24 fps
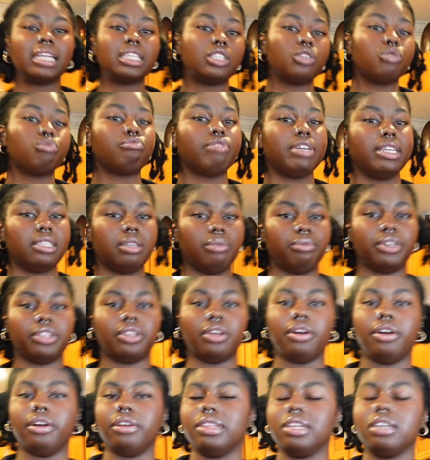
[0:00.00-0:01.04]
to reason with
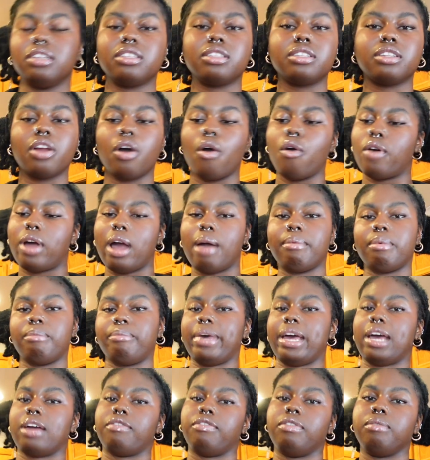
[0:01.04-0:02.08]
her. There's no coming
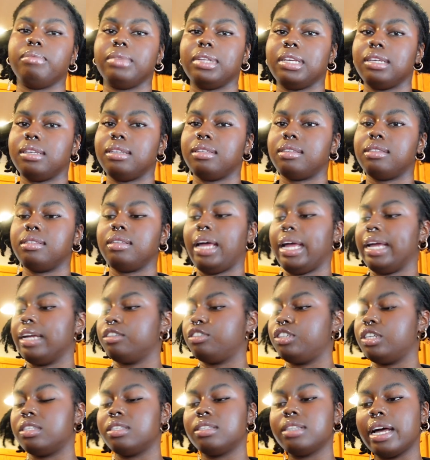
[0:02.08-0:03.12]
back from this. Like,
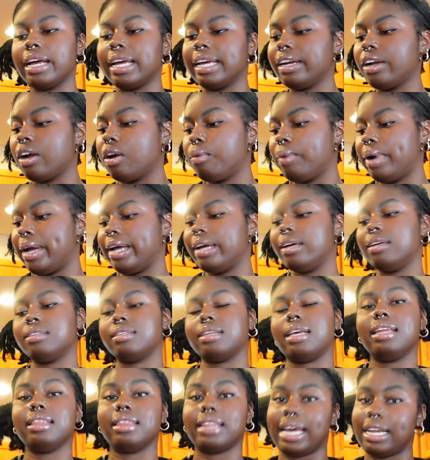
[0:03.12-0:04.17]
she's stuck in her ways
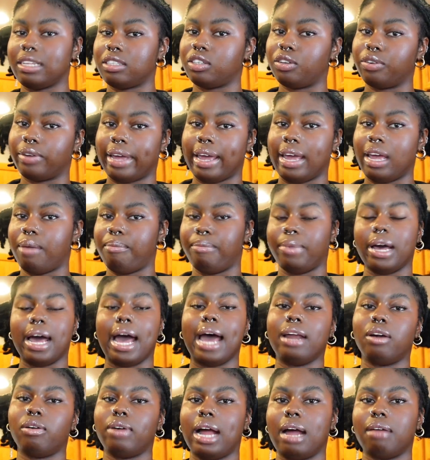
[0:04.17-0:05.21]
and that's okay, but I
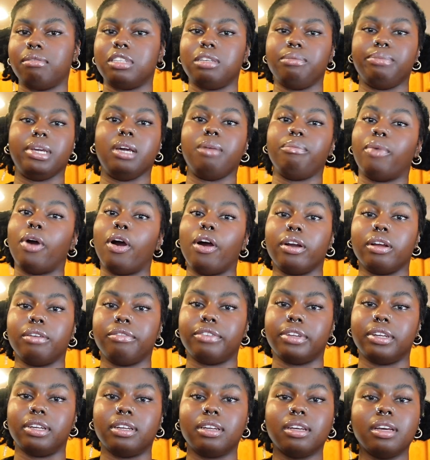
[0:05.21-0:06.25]
don't have to be a part of
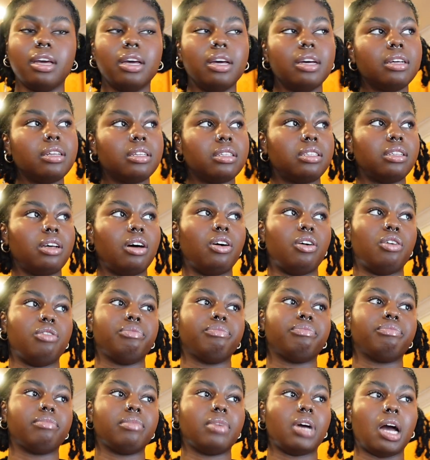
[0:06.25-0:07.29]
it. So
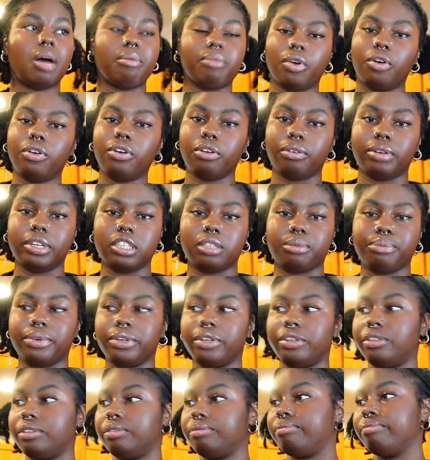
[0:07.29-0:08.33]
I'm going to
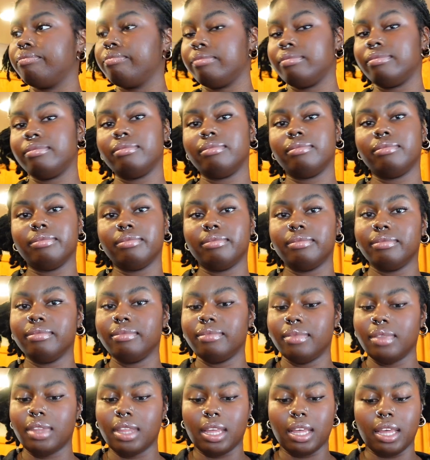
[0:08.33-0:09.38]
Greensboro.
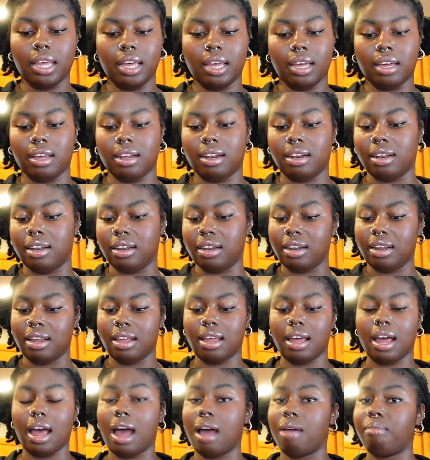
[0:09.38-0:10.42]
And
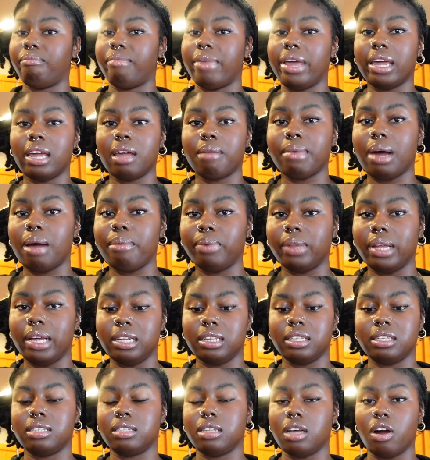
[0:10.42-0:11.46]
I'm making my
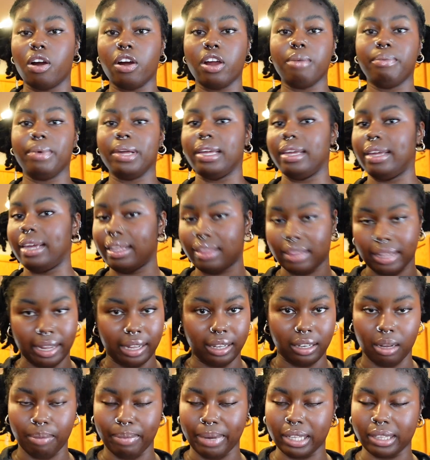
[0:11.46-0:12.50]
plans to hurry up and get the
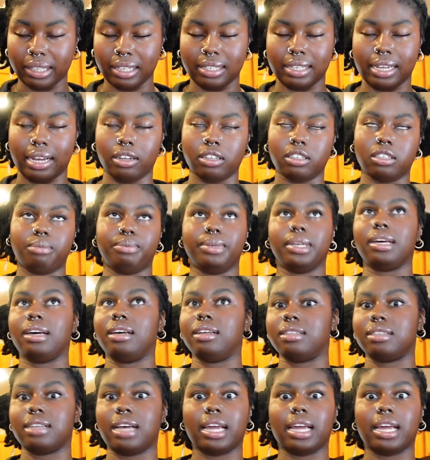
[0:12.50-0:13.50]
hell up out of this house, because I